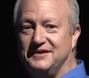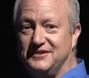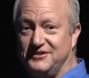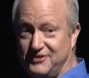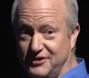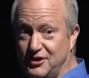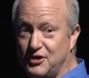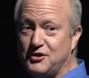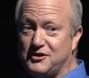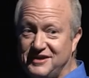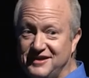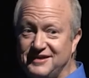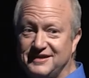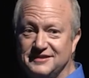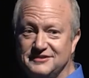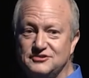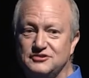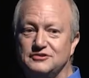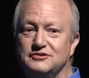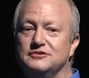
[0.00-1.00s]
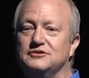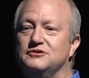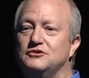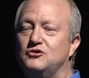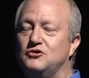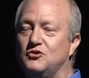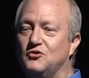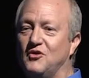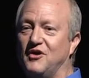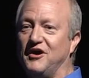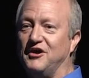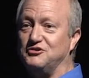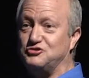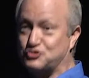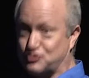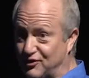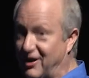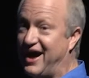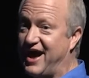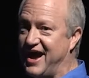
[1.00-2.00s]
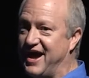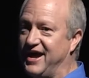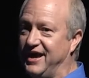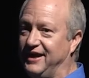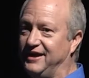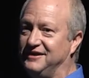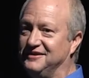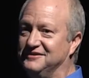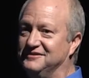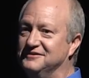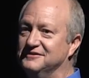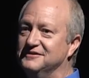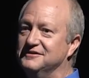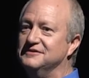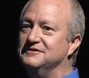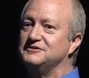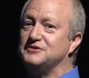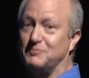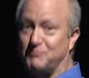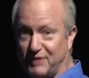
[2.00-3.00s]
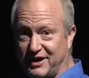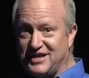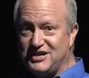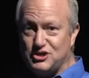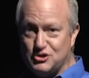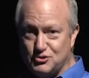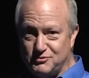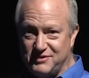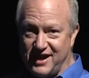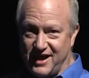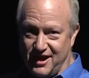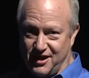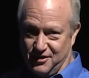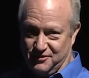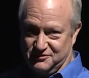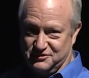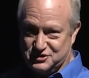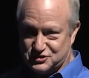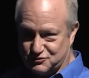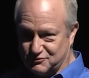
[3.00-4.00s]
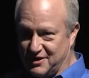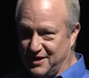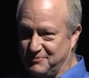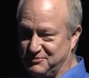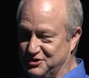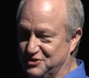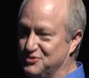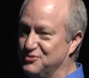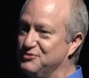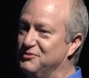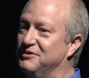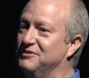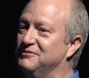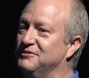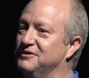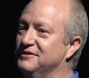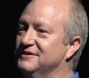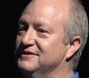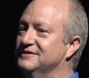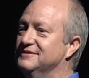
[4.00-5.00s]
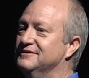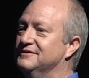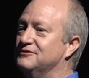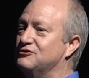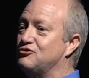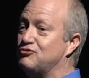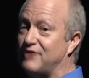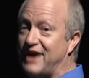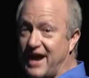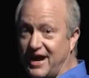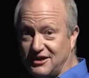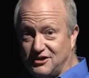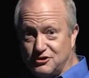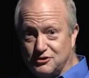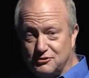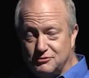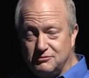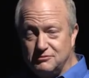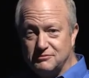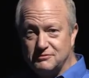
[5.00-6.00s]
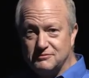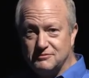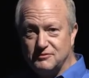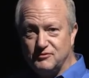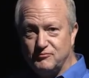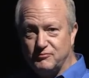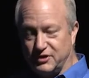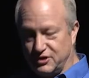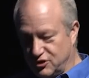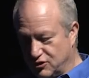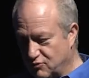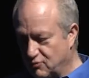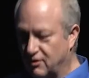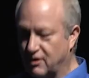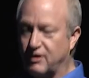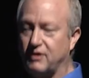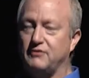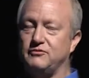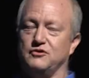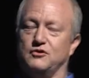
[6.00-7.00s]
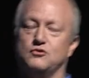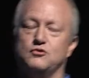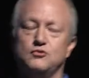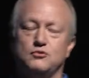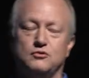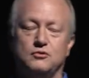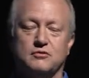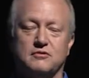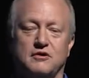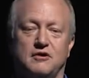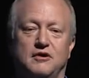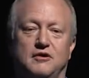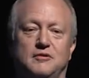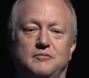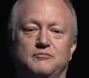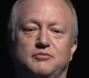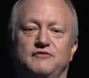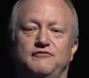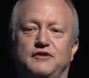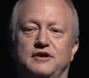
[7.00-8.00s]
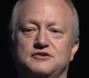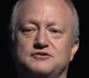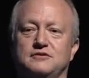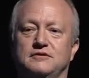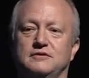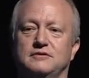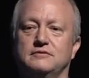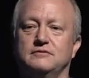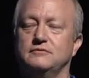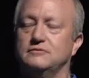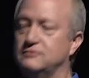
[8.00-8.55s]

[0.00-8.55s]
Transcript: there are kids who are trying to break you down, disrupt you, crack you, but you are the cool, calm professional.